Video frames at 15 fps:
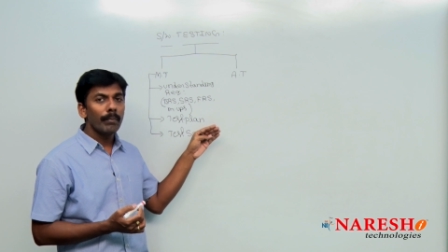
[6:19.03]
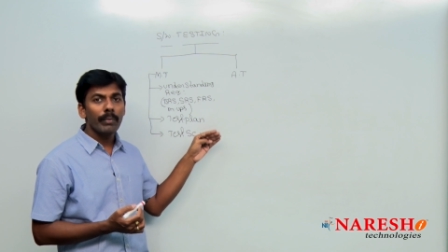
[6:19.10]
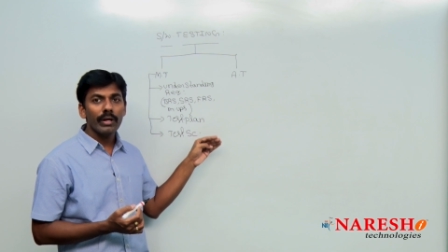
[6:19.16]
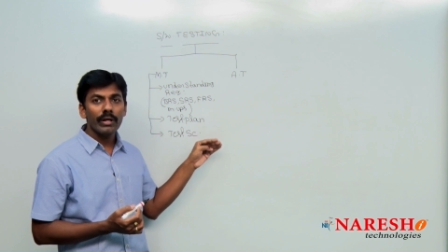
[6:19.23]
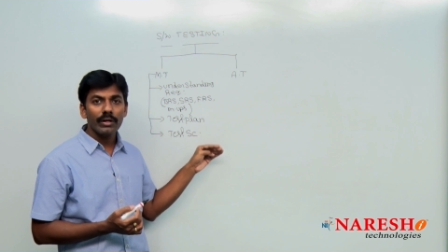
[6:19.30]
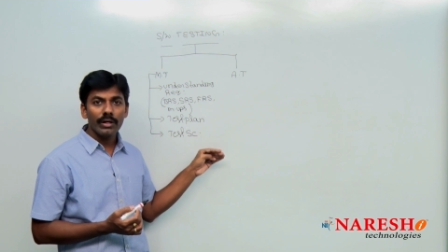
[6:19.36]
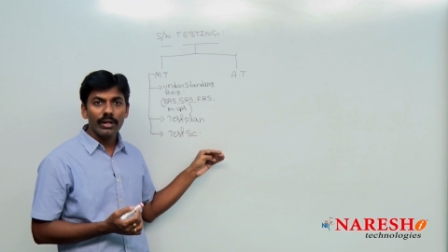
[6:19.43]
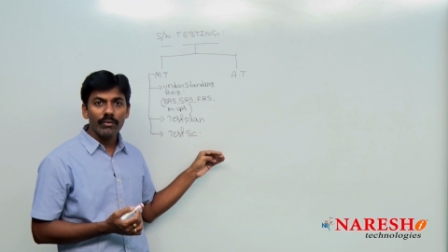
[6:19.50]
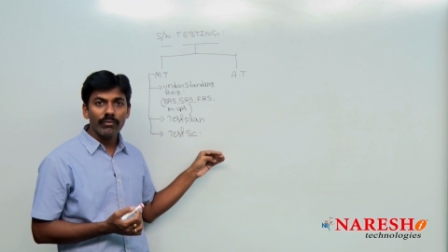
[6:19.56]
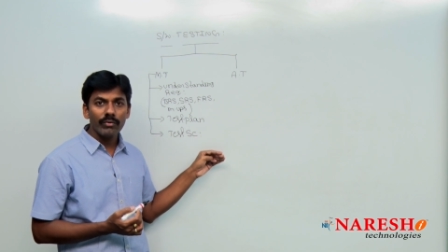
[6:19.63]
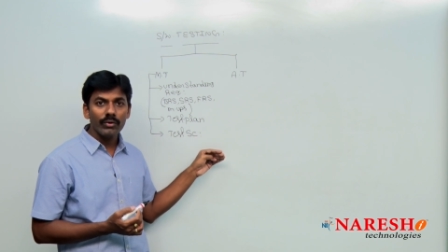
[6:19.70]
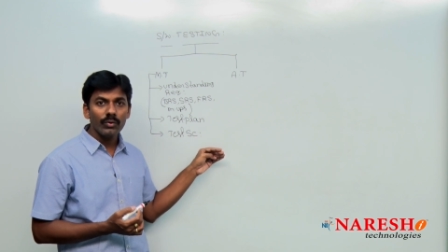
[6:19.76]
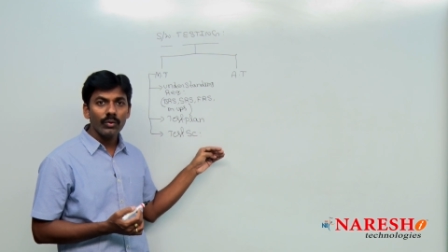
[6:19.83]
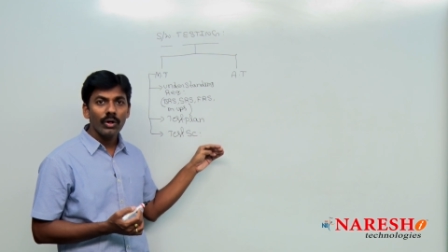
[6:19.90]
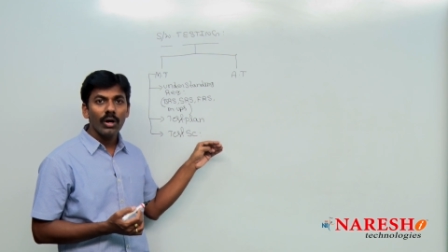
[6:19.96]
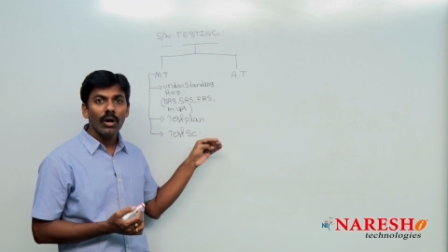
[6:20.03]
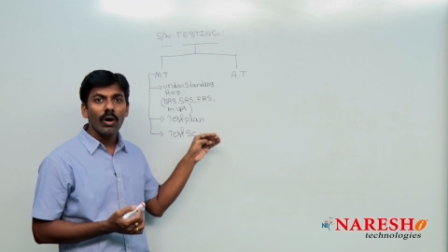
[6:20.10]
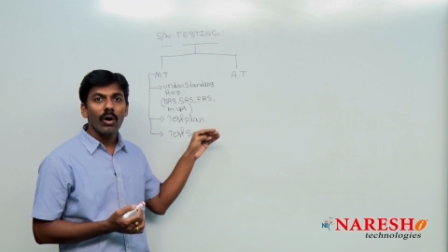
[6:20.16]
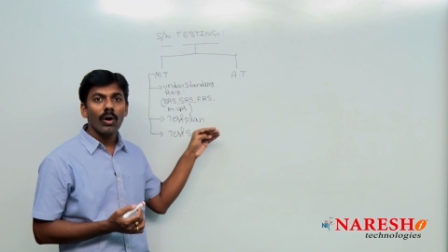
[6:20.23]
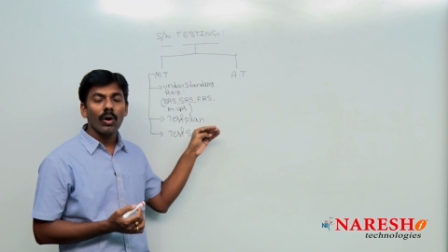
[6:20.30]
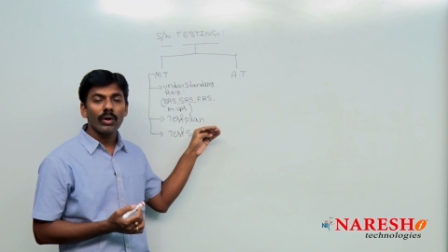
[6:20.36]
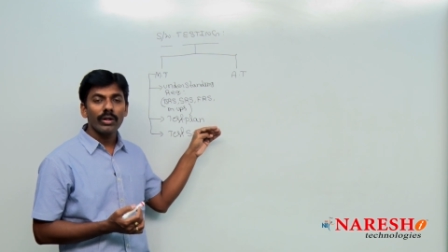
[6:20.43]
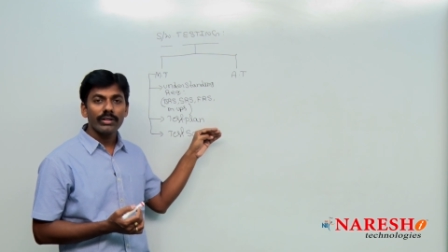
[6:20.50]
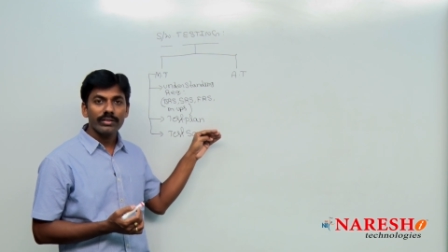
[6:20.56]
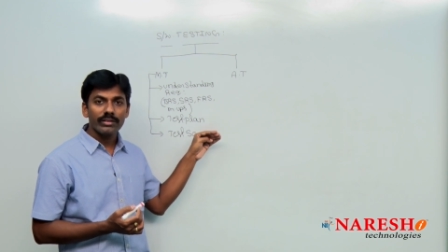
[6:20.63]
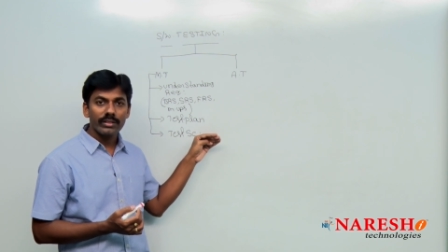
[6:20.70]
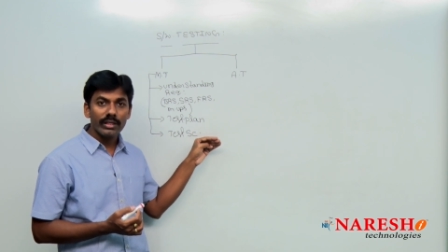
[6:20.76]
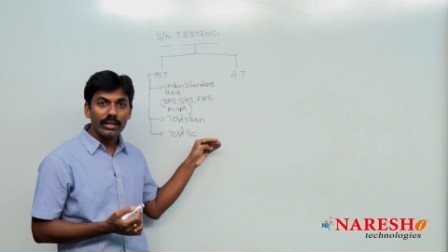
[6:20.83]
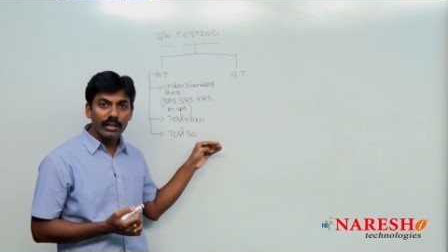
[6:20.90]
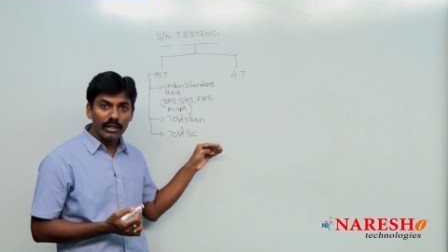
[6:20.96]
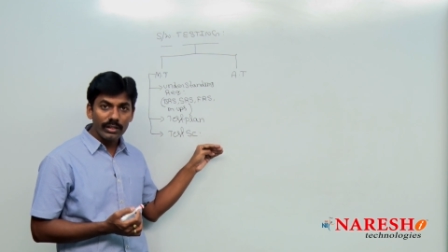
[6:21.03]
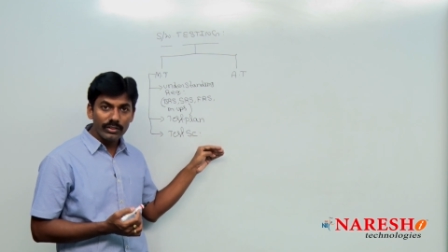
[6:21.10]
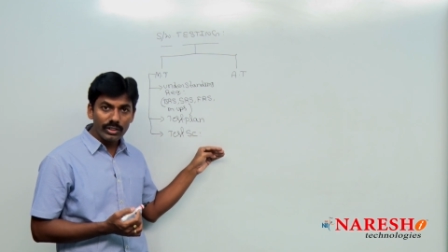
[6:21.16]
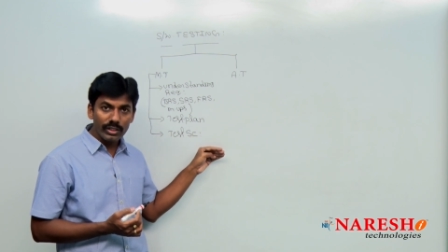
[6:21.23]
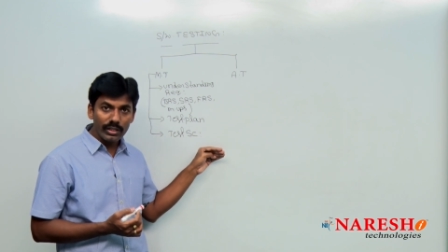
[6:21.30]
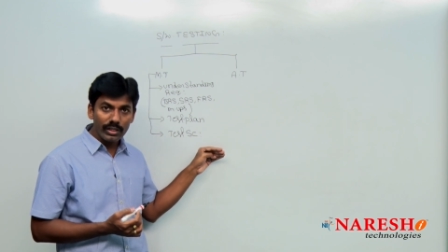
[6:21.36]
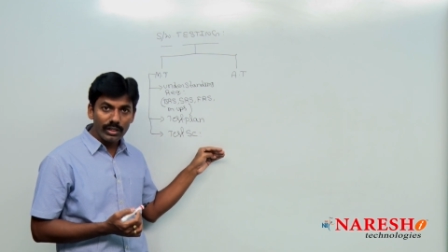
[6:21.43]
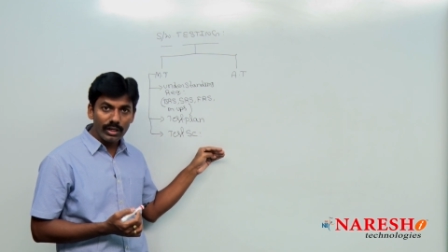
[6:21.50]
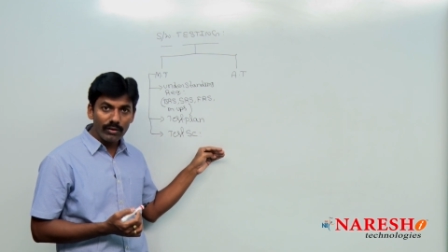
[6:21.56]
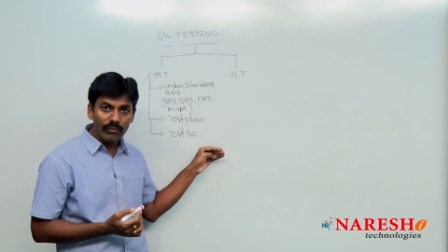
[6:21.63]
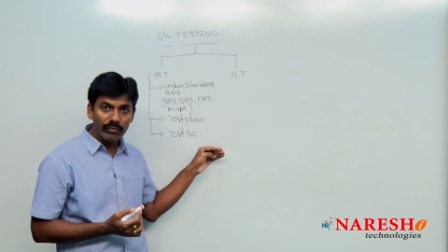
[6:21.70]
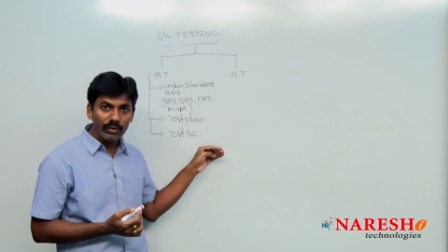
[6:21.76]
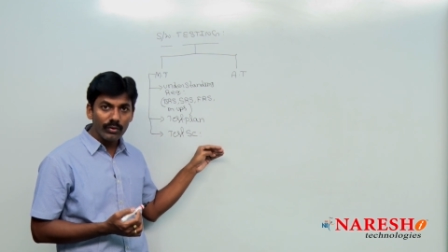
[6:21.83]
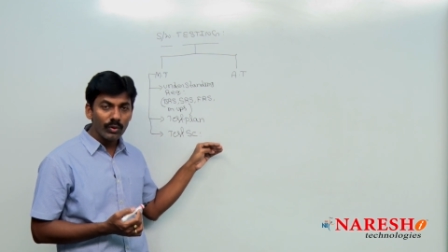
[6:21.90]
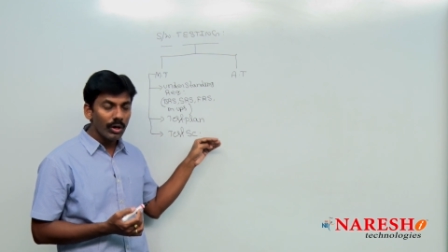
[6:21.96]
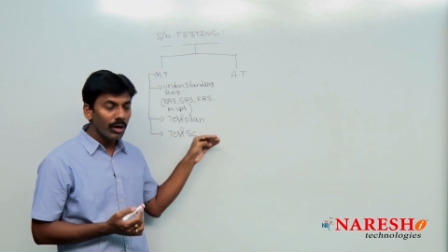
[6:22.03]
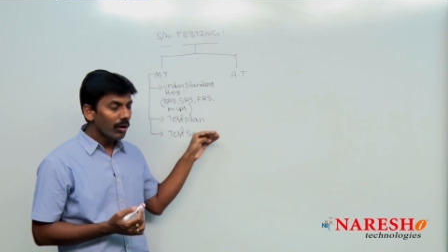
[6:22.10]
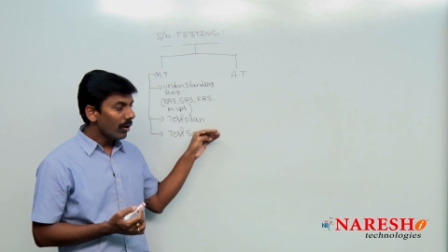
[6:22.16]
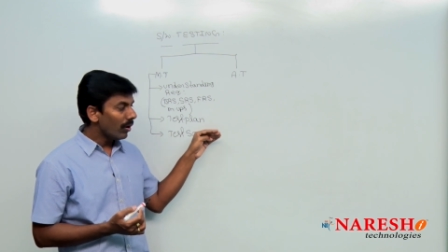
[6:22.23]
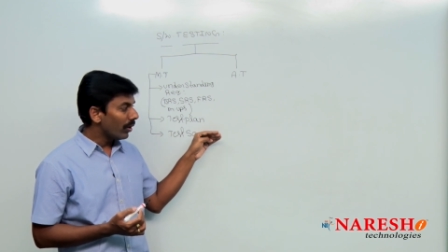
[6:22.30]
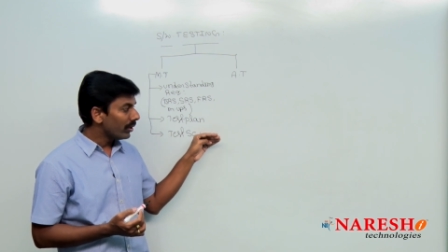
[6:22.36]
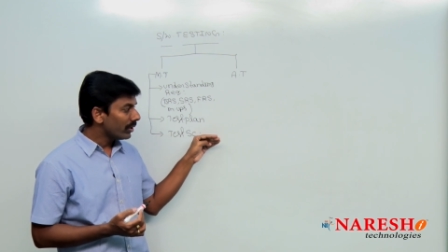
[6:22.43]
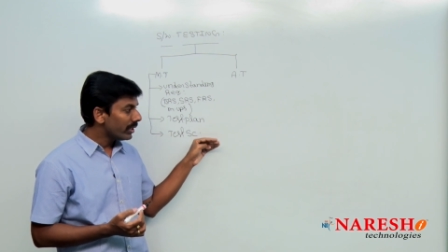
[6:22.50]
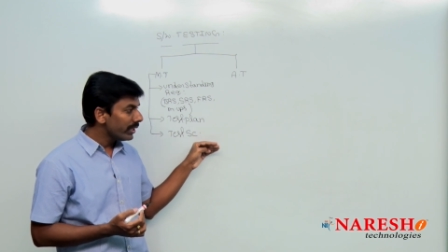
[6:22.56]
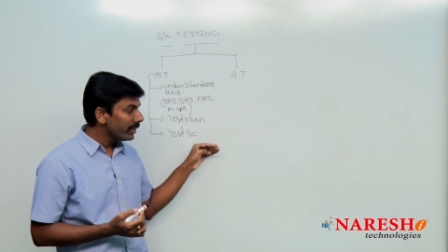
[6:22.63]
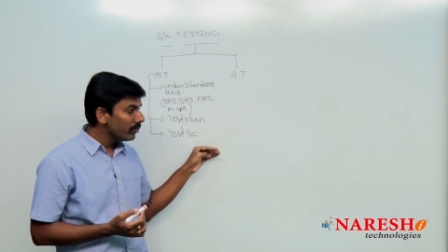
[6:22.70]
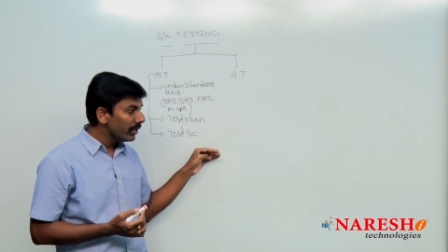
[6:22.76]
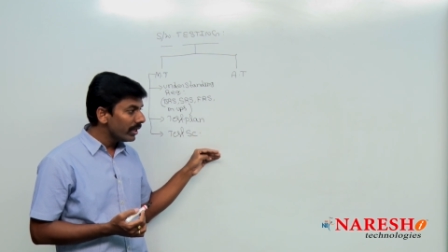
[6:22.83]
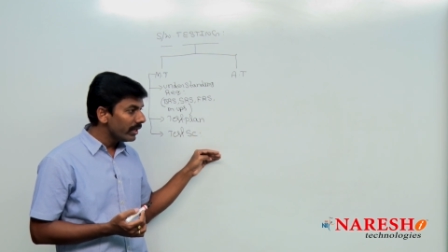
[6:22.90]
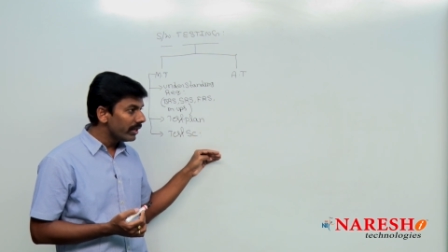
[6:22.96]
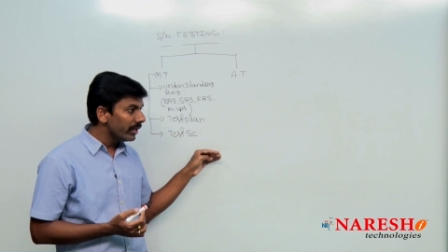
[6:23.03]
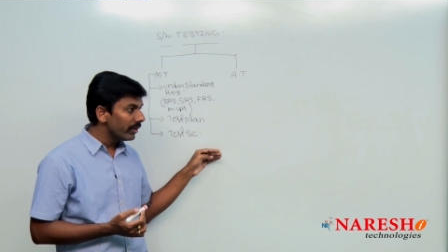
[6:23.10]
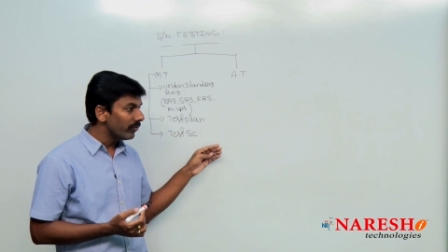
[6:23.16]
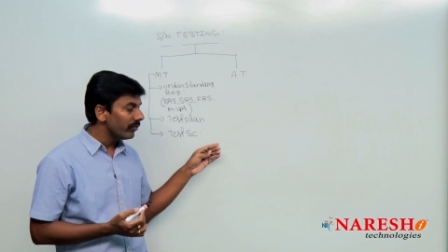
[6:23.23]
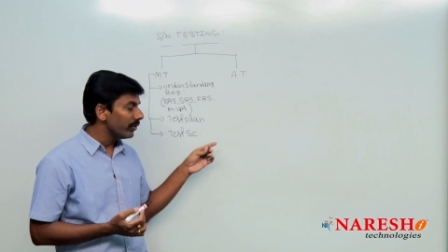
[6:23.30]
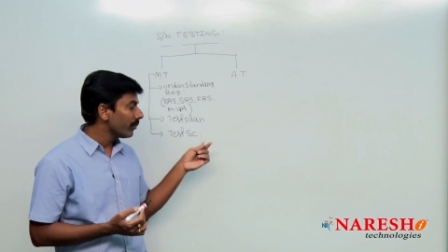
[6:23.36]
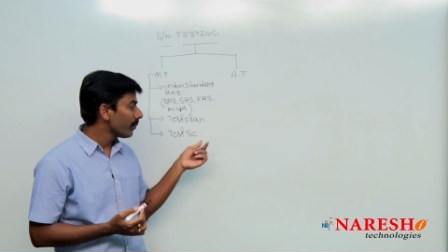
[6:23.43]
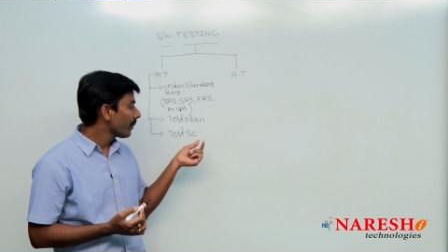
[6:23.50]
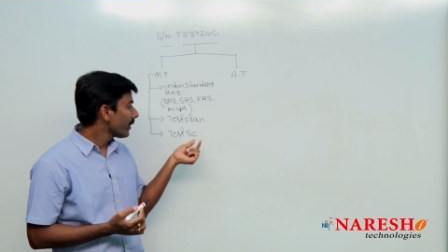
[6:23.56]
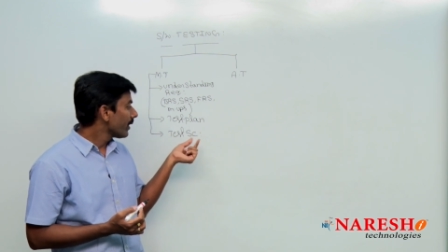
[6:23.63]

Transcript: peer review or senior engineer review or team lead review.